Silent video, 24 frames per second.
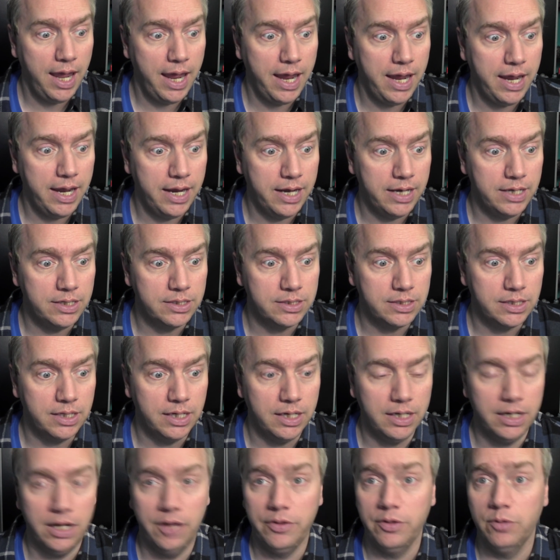and
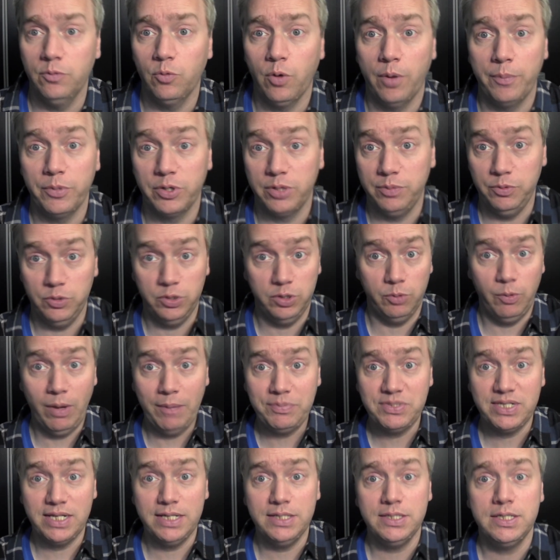on the Warhammer community
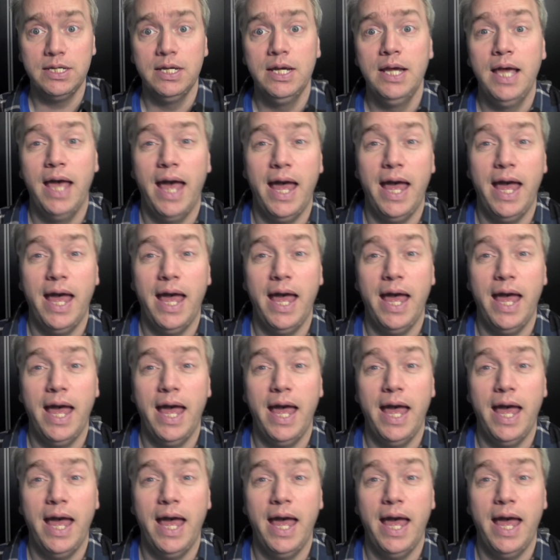website,